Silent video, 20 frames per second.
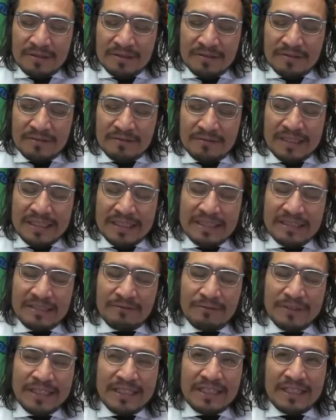
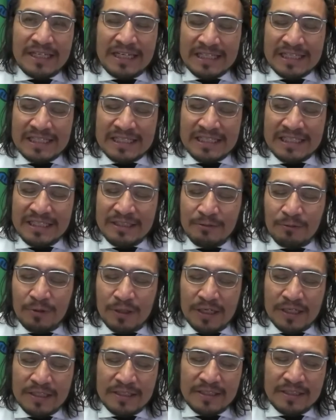where clean
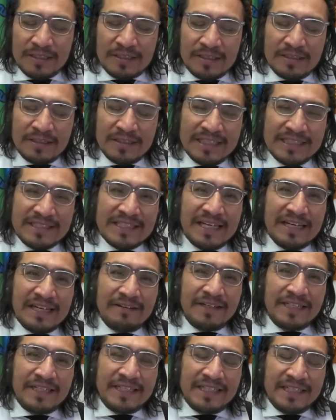water is
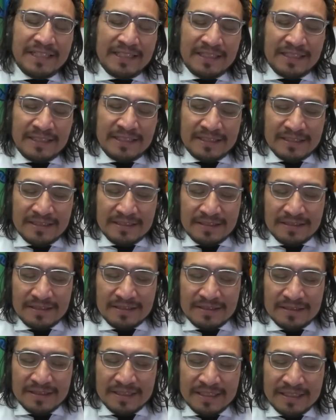guaranteed,
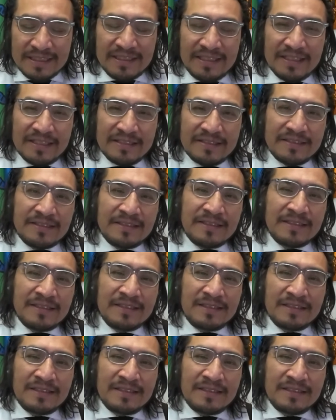and the other